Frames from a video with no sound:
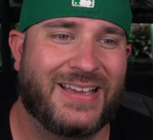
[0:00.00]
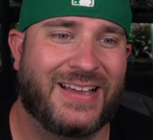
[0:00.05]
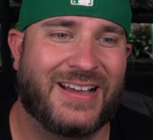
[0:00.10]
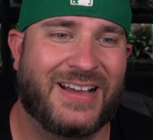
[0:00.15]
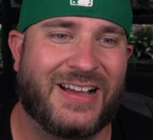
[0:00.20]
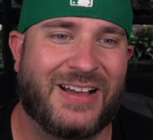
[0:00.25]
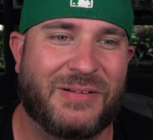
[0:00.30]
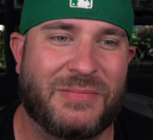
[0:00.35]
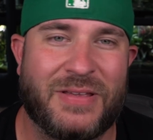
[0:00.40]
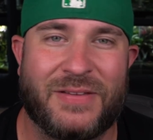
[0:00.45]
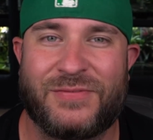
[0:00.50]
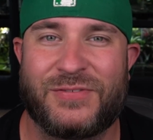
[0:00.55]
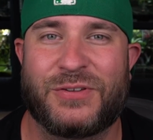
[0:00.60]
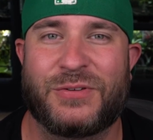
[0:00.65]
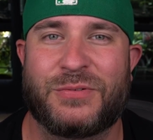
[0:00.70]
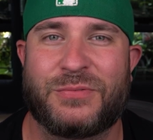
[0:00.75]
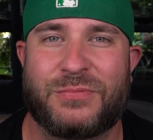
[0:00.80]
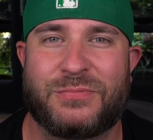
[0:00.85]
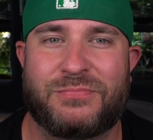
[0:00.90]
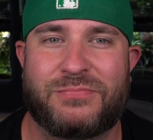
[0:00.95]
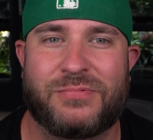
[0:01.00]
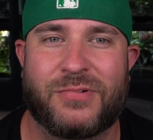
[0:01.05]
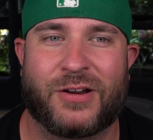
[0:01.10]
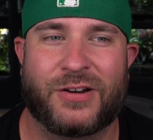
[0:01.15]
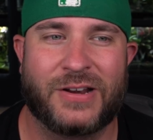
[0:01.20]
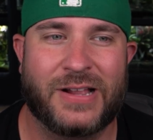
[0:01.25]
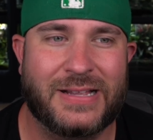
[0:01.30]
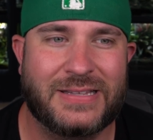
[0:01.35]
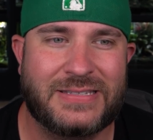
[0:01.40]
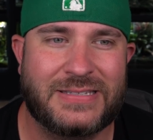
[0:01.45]
Um, if you
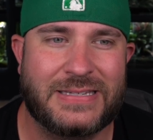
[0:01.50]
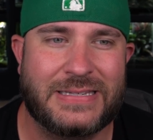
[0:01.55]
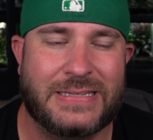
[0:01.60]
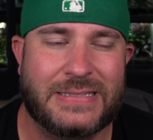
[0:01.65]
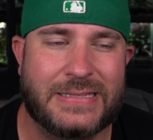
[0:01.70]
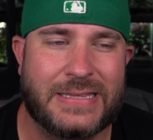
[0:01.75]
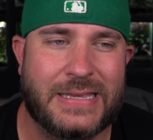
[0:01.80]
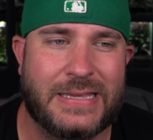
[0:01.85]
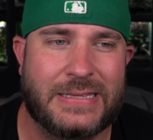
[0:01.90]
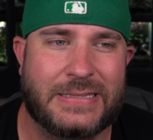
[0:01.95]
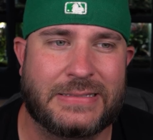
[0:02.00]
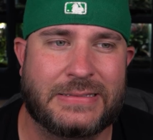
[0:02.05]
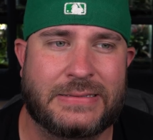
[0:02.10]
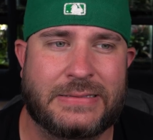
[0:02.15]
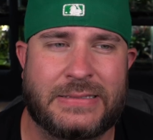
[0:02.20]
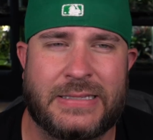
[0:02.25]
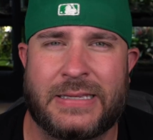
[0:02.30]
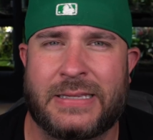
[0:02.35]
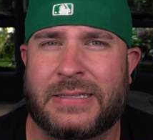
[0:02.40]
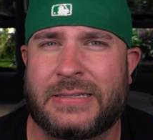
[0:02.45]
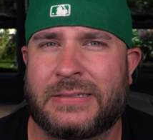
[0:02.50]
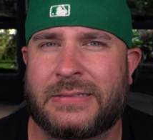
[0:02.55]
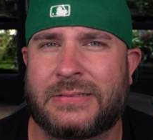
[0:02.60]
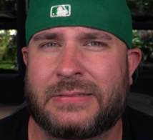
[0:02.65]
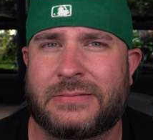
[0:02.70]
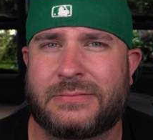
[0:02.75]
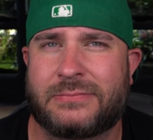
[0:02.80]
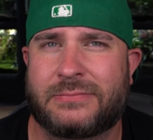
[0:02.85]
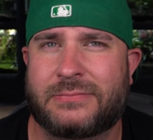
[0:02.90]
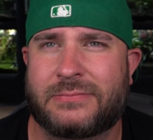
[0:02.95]
are not seeing that,
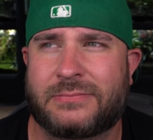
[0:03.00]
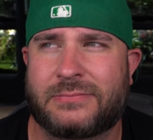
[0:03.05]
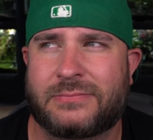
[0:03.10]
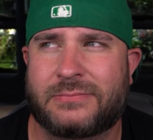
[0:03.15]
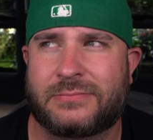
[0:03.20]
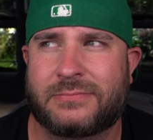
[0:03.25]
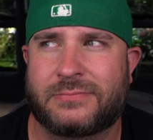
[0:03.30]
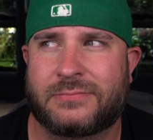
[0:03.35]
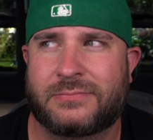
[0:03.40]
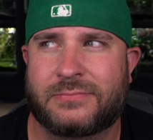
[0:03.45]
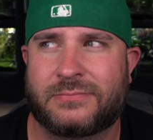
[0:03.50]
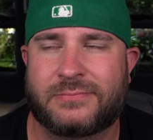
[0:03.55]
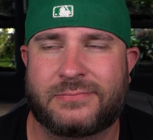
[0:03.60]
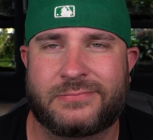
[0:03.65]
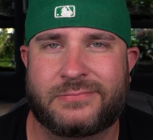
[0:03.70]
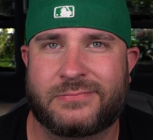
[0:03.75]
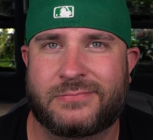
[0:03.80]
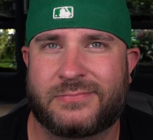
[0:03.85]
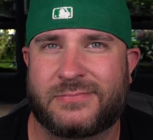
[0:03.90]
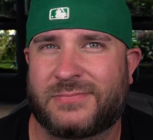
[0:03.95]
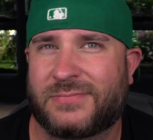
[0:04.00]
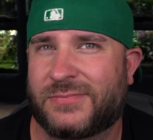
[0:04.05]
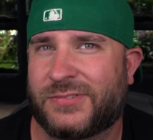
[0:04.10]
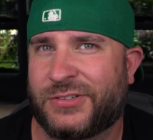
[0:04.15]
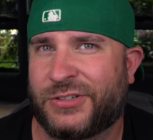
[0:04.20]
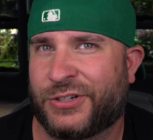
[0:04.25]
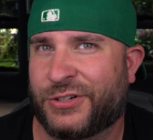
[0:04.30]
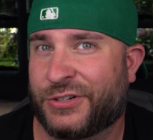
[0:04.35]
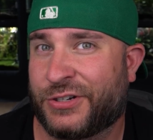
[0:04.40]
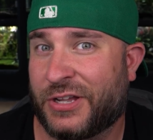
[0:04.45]
then
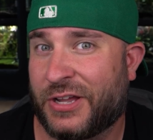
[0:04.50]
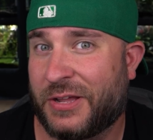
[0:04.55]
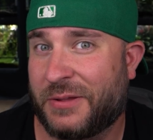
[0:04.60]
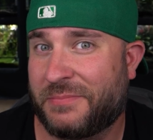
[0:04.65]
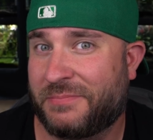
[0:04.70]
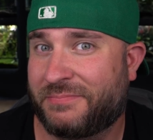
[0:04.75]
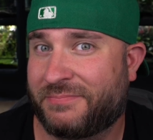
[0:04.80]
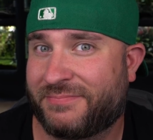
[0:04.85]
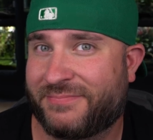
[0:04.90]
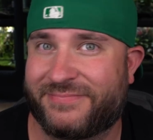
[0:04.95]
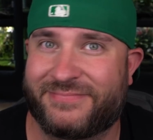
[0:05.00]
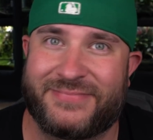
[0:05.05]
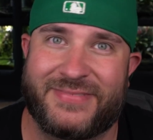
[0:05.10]
you're dumb.